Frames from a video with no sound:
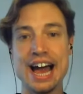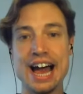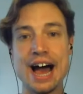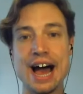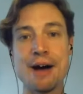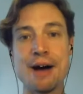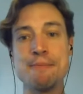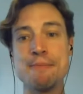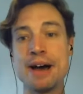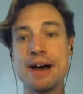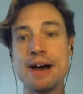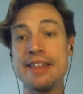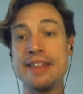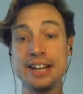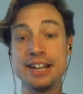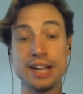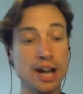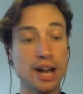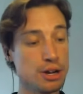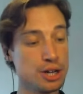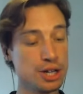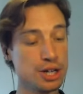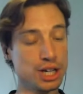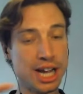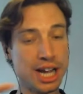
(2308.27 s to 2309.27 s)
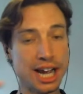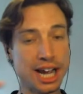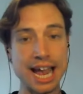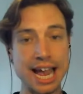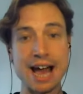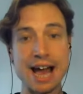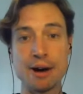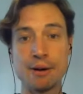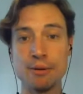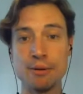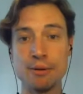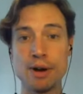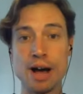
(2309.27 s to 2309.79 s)
and then go check
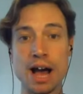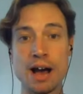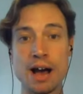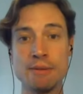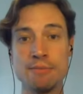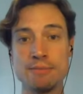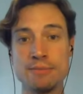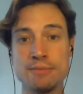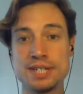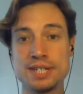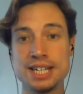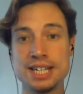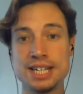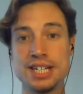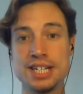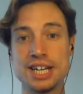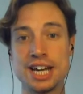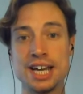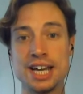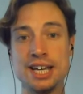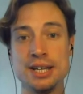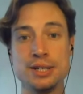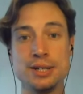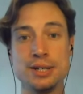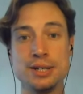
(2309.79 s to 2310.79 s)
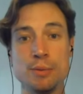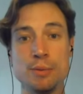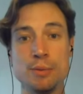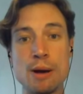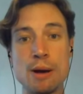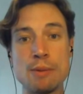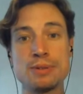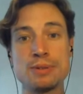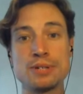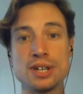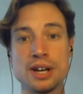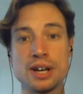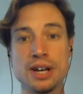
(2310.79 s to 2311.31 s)
out CJ's
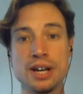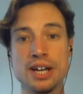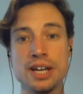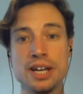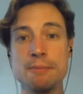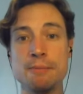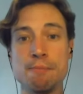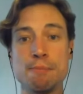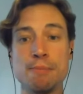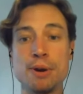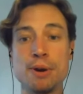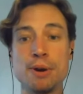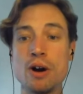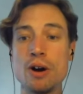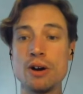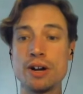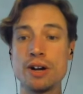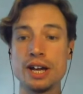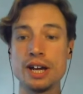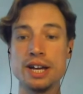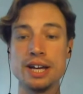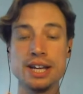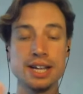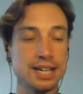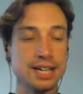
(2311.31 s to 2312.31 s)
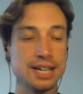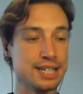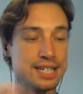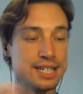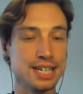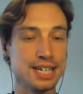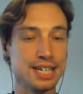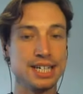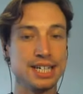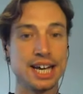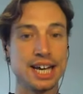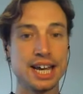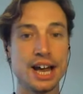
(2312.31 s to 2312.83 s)
website and blog at
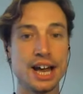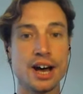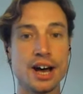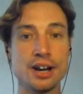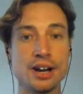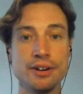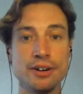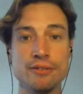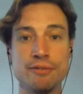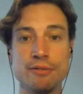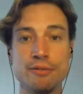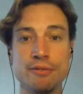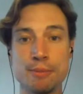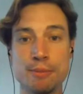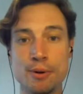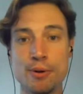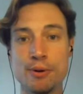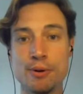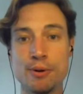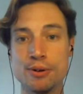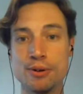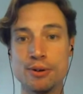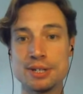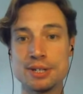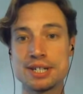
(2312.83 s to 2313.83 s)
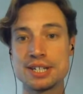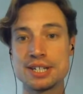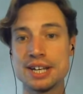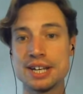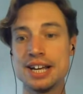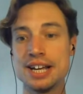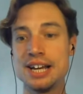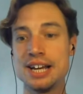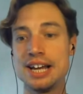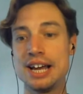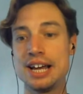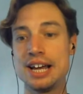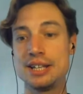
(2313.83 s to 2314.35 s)

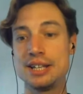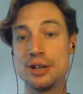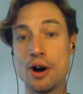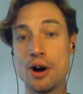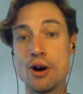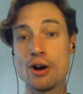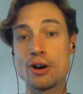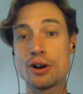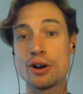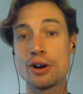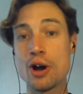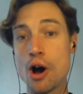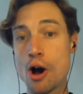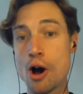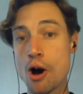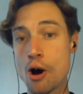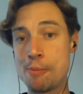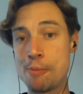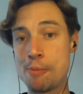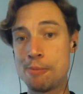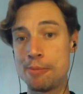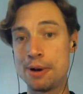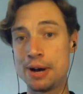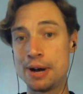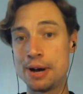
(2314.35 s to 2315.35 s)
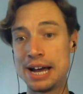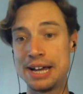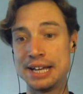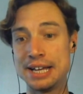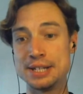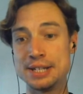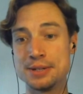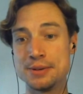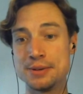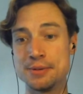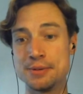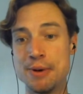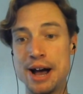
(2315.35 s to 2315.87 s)
cjhuntreports.com
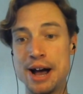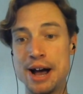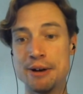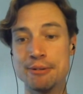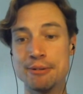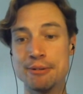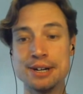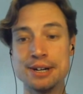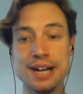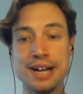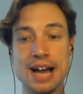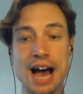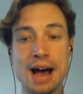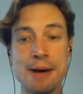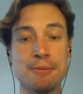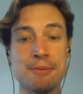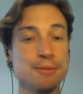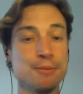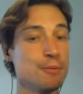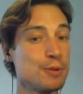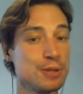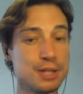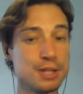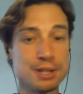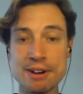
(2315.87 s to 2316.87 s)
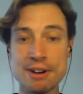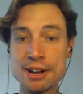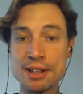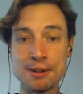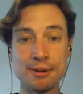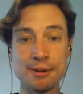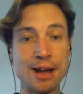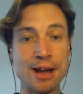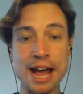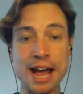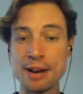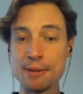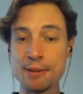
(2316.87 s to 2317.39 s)
as well. And was there
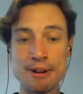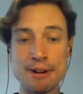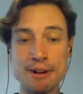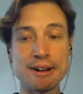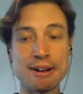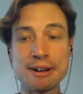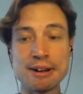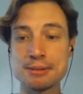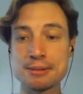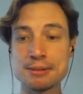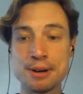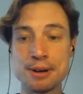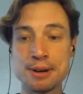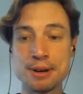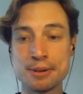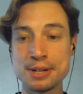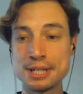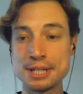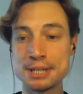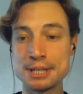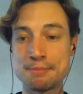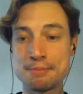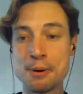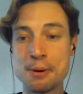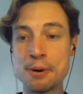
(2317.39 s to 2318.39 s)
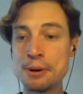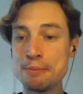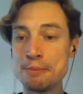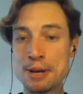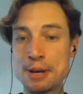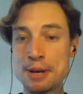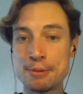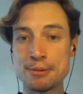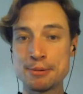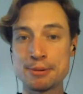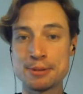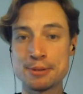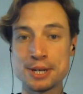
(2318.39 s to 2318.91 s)
anywhere else where you wanted to point
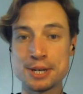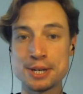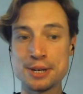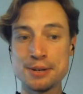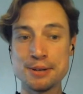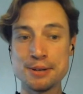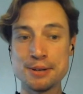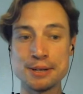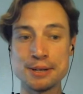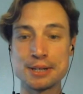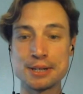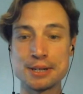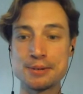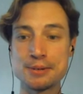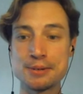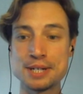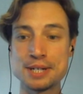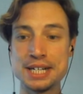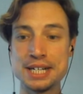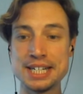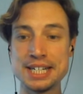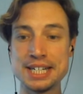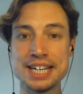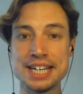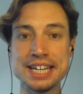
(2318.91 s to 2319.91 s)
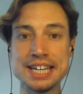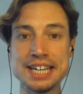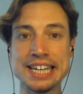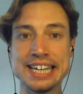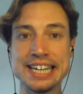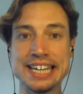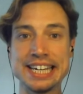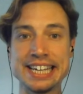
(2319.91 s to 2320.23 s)
people to at all, CJ?